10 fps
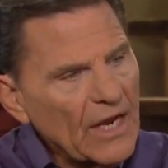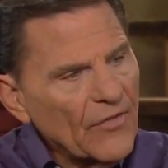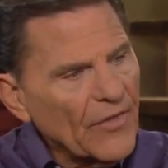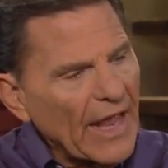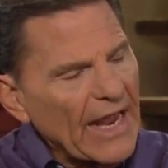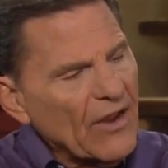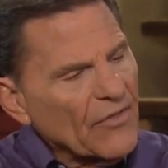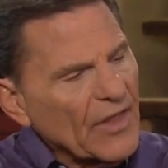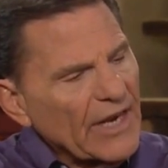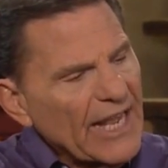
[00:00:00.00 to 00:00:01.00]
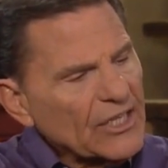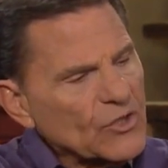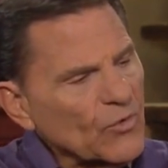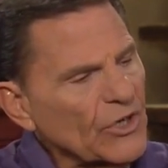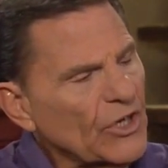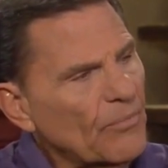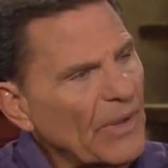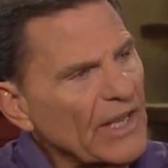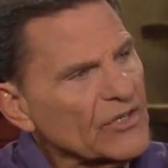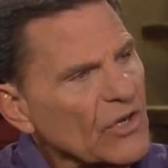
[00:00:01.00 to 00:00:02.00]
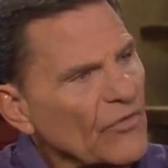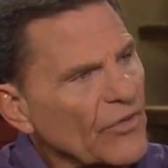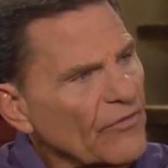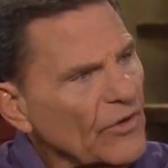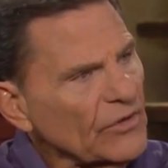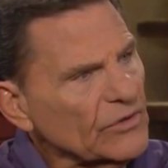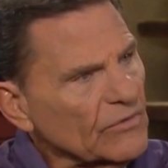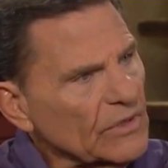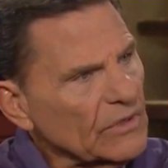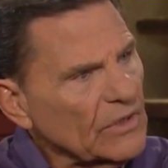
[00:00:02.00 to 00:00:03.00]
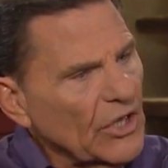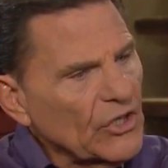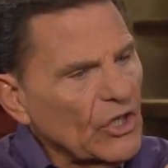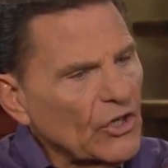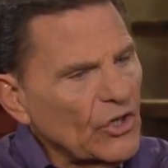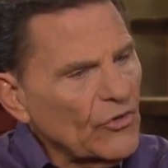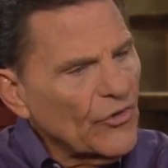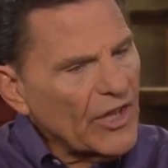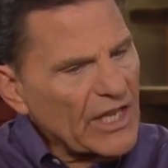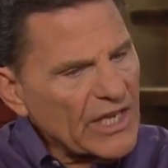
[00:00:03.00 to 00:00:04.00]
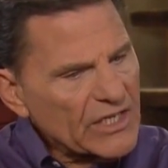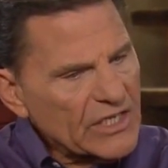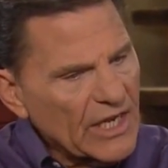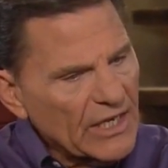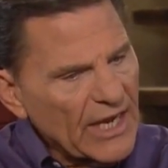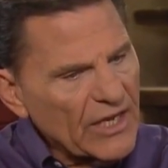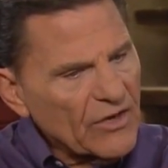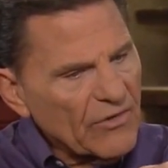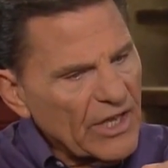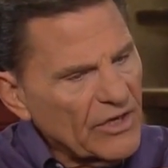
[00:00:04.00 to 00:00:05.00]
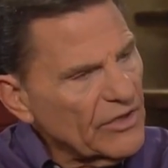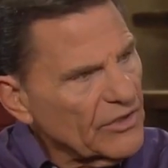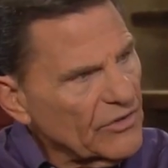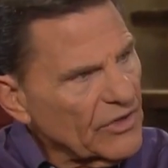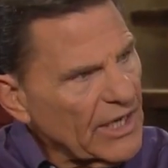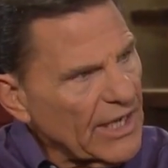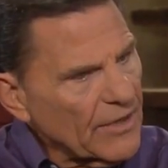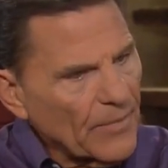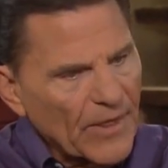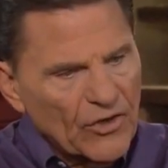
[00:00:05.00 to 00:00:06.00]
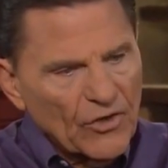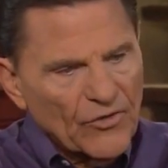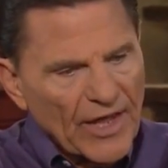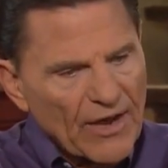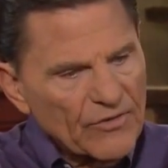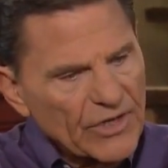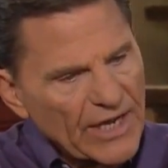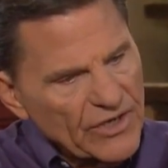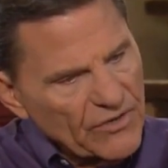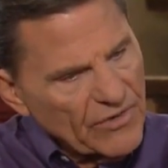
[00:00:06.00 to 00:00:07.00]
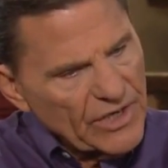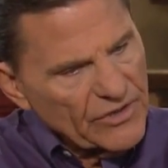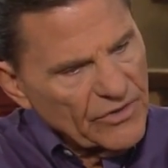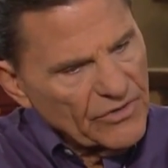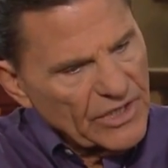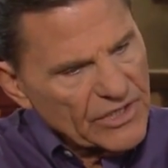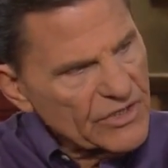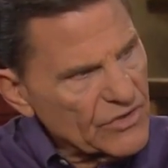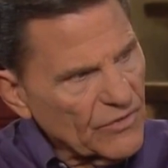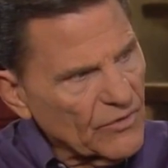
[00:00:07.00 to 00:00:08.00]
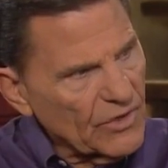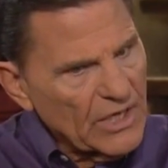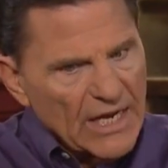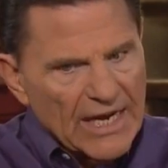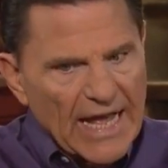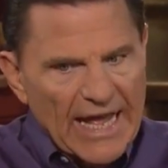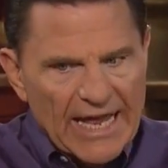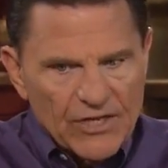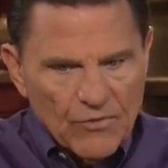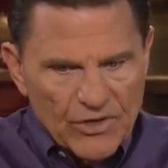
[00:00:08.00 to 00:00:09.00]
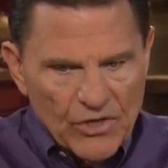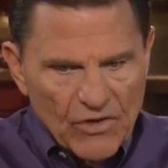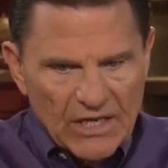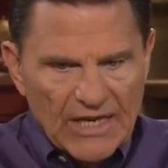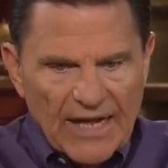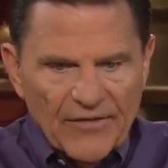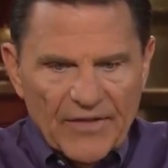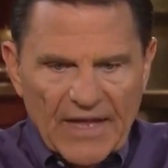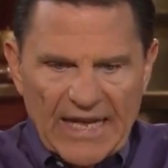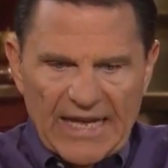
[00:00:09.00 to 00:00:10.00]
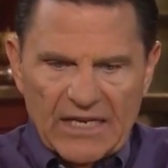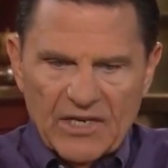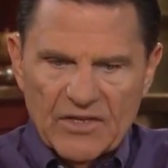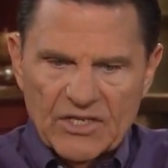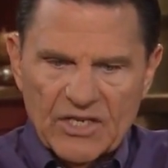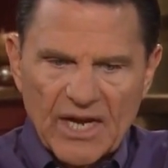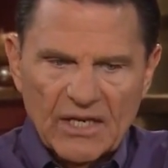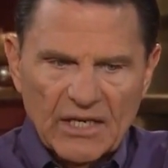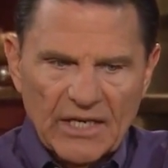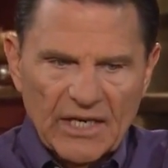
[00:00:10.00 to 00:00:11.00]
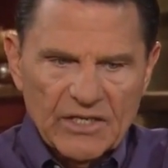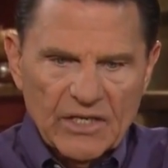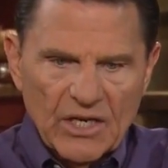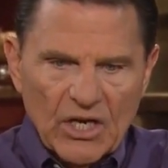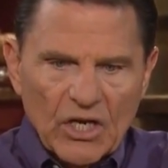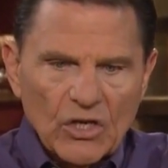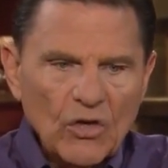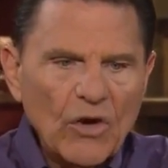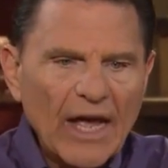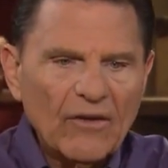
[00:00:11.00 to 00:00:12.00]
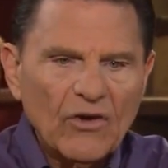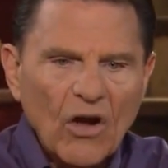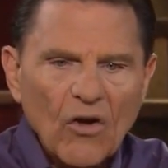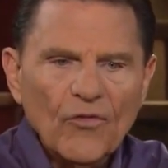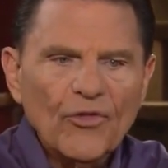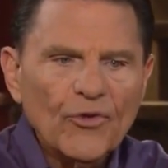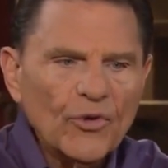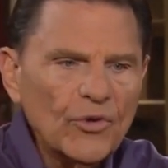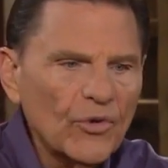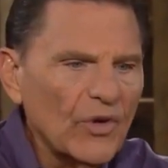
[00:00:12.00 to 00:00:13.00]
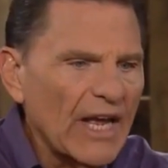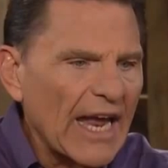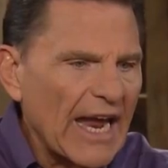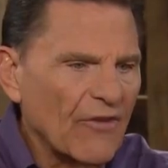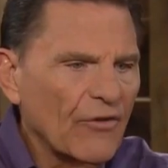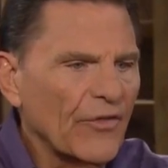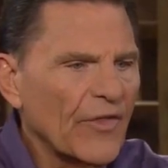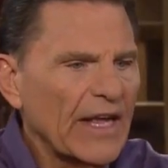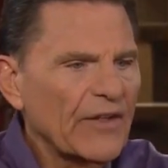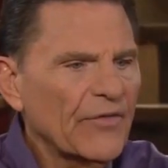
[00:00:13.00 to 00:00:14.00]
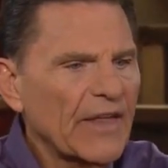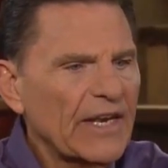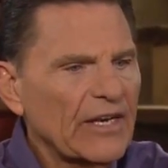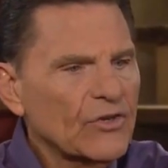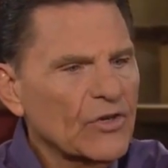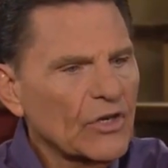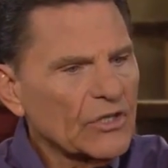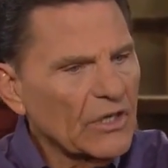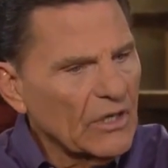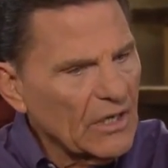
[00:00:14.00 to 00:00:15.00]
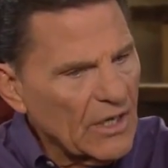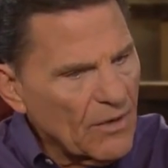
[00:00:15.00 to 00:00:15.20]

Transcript: the, eh, the next one depends on the first one. You do this, now you're ready to do that. You do that one, now you're ready to do this, and so forth. Now, as when you get down to the end of the checklist, you have gone through everything that it took to